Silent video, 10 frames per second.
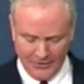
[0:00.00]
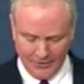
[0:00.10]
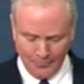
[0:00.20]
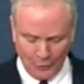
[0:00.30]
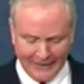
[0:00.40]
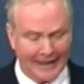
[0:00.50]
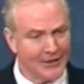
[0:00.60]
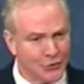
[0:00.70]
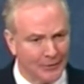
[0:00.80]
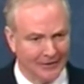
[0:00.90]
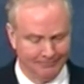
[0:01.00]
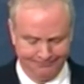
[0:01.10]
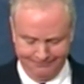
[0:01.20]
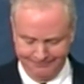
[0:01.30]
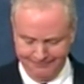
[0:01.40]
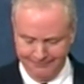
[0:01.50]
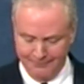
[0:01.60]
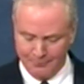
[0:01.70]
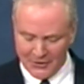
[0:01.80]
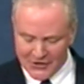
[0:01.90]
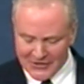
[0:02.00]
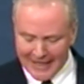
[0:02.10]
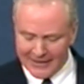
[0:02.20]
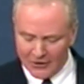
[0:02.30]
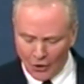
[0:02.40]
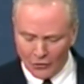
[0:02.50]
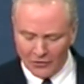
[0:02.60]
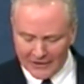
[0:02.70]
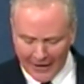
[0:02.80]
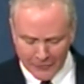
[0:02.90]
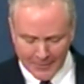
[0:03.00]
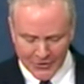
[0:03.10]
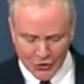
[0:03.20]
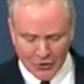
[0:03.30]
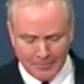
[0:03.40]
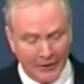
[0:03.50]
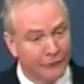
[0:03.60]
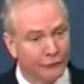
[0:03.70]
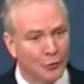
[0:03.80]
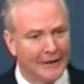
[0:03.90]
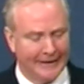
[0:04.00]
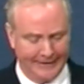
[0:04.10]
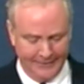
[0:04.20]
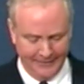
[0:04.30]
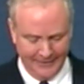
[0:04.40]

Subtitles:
to boycott Israel, but state and local governments should be free